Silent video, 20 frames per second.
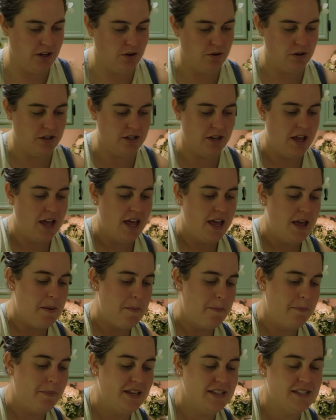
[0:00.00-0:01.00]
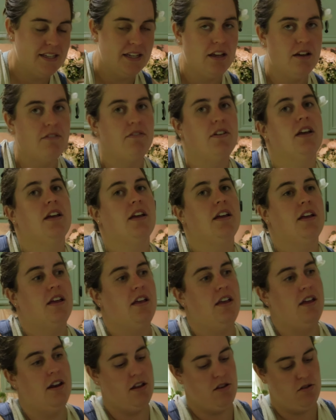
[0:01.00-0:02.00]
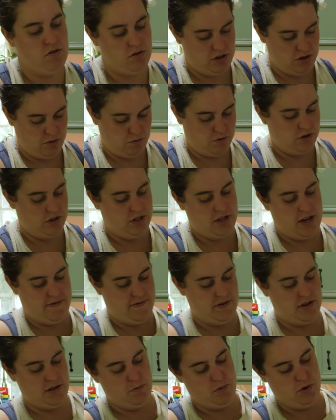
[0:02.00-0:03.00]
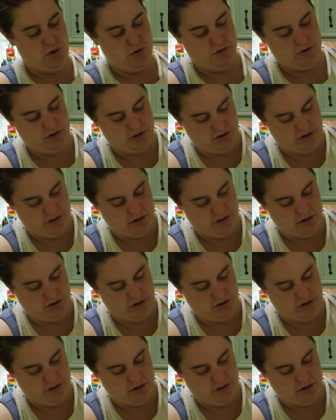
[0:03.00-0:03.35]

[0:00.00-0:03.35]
don't miss any of it, and I used the world's heaviest bowl.